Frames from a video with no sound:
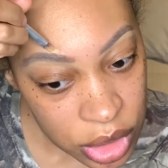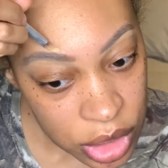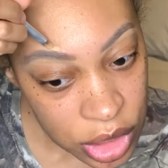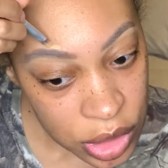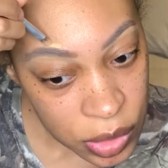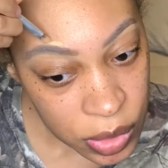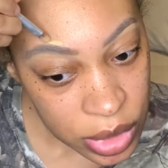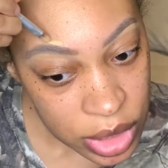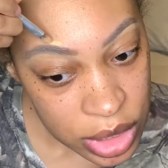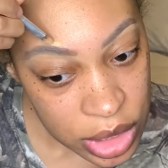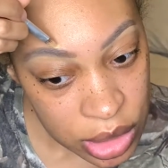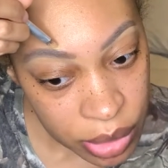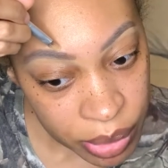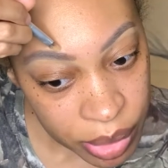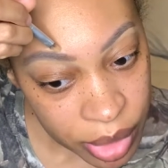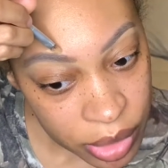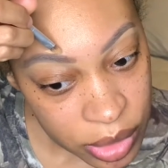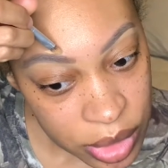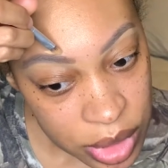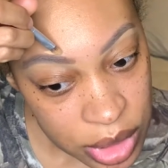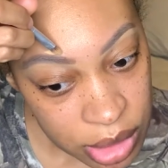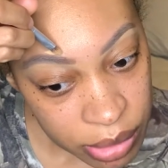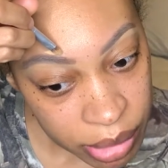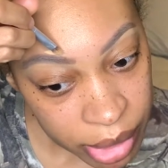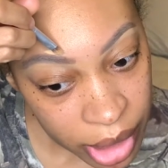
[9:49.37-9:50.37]
was
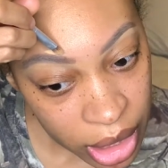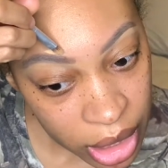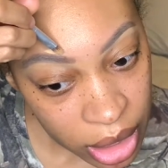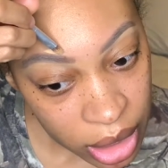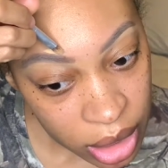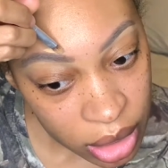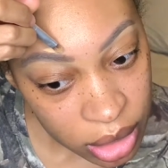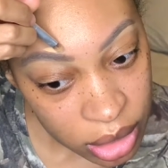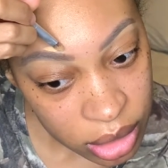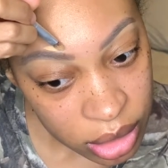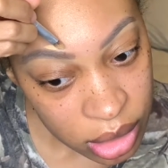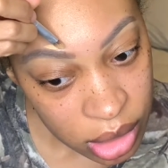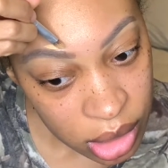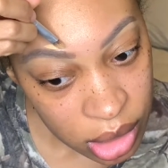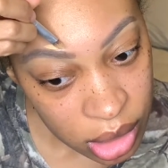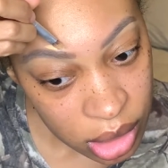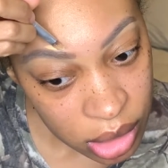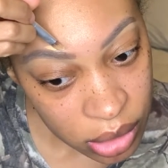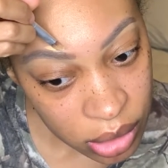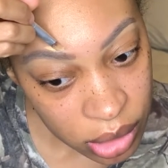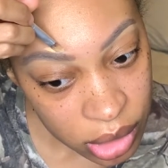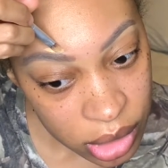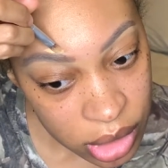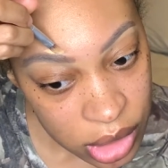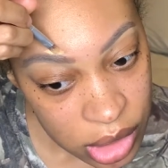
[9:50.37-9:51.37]
supposed to be.
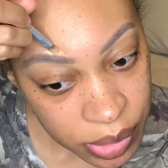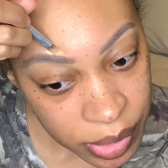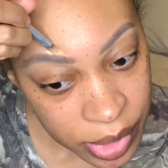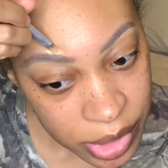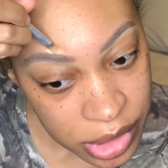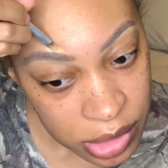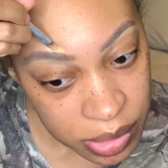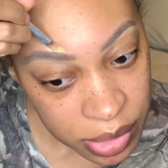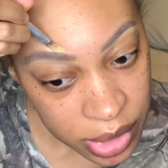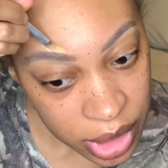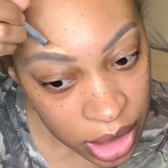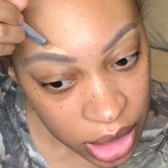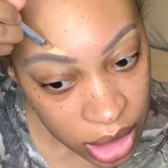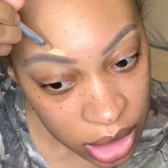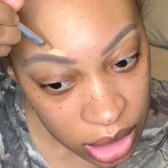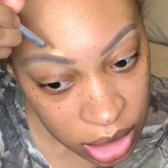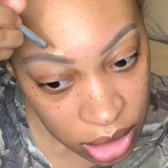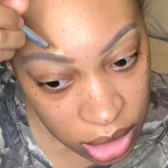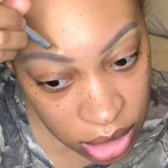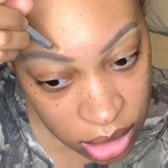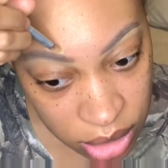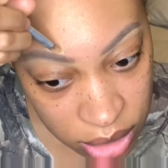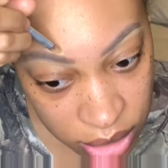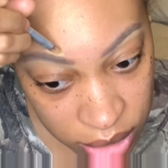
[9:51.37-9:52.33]
They're supposed to be naked,